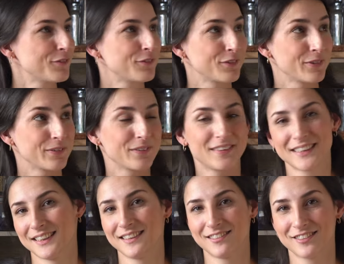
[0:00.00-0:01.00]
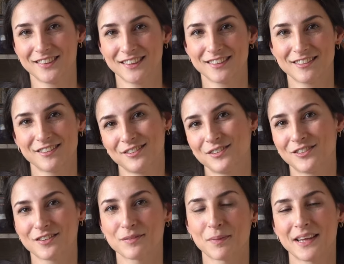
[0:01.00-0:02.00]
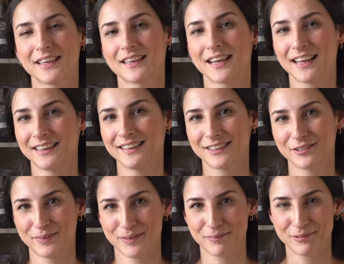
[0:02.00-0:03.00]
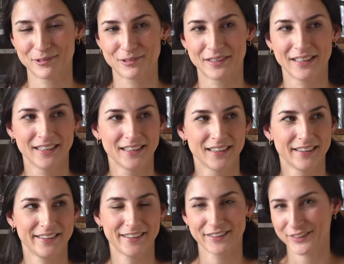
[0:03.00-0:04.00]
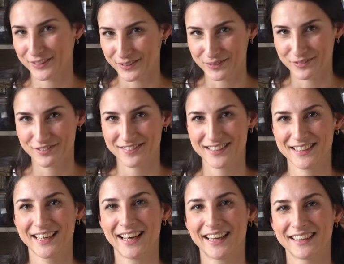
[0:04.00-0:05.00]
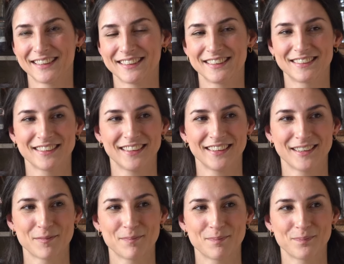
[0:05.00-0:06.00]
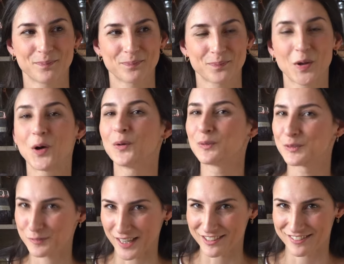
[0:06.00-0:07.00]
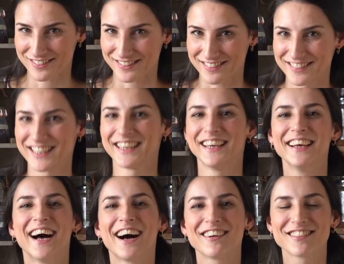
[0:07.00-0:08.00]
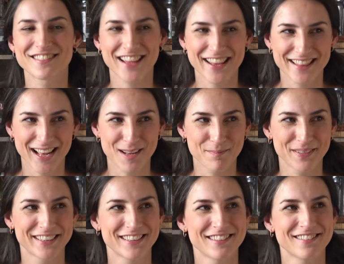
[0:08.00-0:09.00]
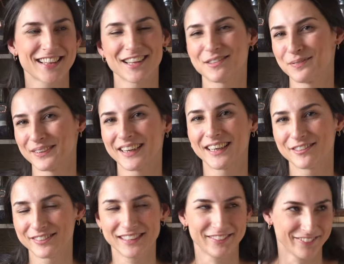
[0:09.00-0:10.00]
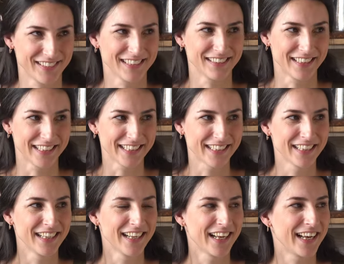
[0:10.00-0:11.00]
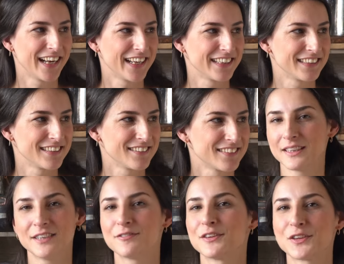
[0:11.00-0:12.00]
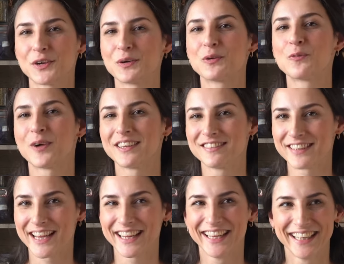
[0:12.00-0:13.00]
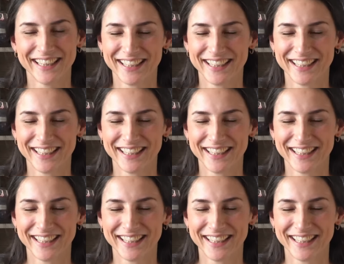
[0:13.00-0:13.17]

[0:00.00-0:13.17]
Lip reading: for the kitchen to just make it a little bit more cozy and old-fashioned. I'll say that because that's what I really like. And even though one day